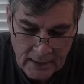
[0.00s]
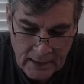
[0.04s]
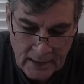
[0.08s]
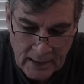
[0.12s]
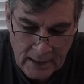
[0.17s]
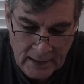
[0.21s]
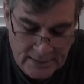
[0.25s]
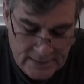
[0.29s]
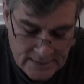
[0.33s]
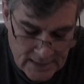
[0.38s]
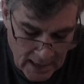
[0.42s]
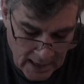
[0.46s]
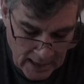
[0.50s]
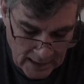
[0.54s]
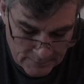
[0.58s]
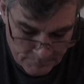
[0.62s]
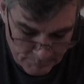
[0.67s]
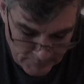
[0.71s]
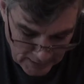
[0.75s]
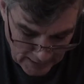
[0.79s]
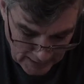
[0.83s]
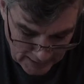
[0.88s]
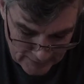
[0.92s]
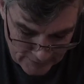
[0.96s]
and not
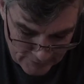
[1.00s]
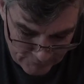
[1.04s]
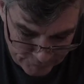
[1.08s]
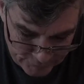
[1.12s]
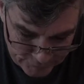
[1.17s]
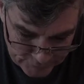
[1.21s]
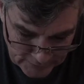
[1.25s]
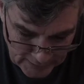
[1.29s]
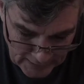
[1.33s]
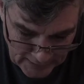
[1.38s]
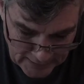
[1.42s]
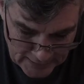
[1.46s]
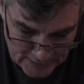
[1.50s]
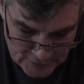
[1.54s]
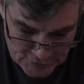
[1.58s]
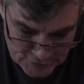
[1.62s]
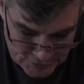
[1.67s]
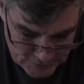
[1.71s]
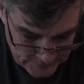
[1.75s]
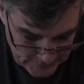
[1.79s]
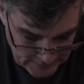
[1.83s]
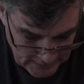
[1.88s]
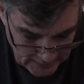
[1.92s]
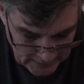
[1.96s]
by the
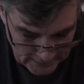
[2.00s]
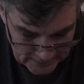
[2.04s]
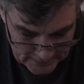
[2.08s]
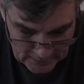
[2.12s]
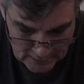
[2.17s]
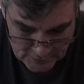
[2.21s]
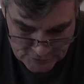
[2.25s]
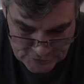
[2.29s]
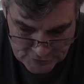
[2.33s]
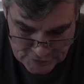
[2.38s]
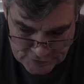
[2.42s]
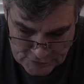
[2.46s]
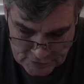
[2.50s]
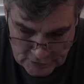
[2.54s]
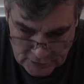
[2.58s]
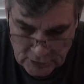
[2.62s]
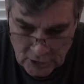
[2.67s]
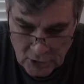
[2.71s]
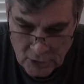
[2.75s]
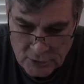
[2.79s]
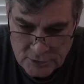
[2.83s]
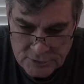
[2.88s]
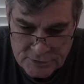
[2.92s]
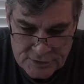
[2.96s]
flesh. And I'll just
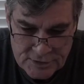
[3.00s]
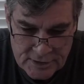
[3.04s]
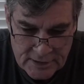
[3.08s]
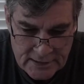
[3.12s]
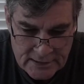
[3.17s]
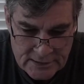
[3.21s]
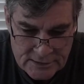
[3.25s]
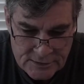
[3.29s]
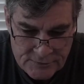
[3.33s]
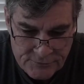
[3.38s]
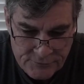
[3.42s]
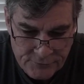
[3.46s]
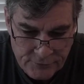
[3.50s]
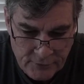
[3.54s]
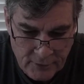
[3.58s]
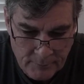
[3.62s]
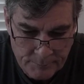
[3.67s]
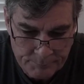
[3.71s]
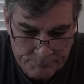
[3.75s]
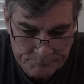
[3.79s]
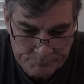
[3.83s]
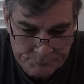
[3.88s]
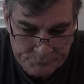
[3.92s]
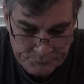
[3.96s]
close this
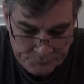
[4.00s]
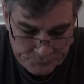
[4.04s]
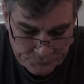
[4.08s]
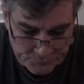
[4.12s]
from